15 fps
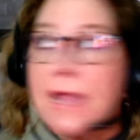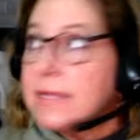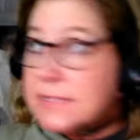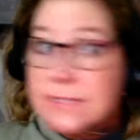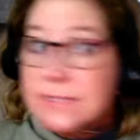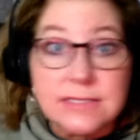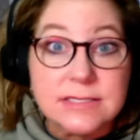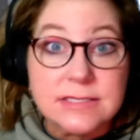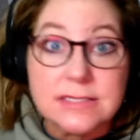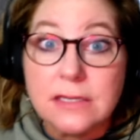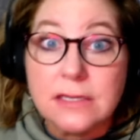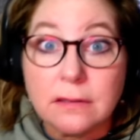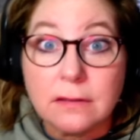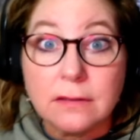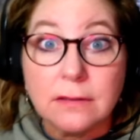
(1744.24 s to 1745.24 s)

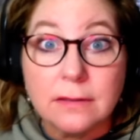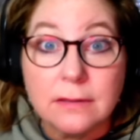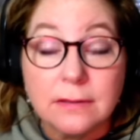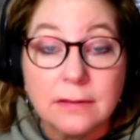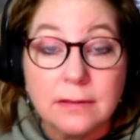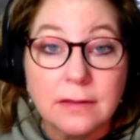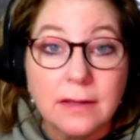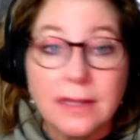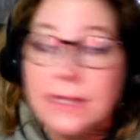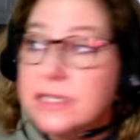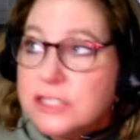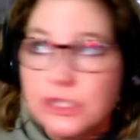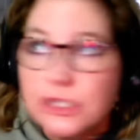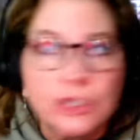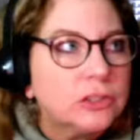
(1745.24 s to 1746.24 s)
Still,
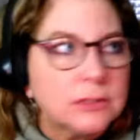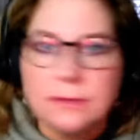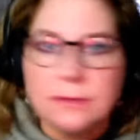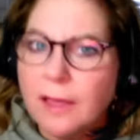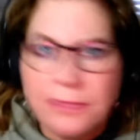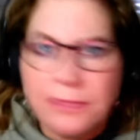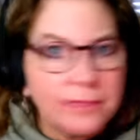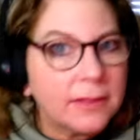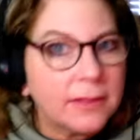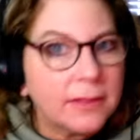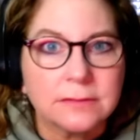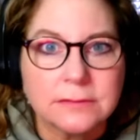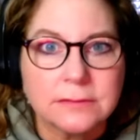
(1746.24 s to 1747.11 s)
he's learned nothing.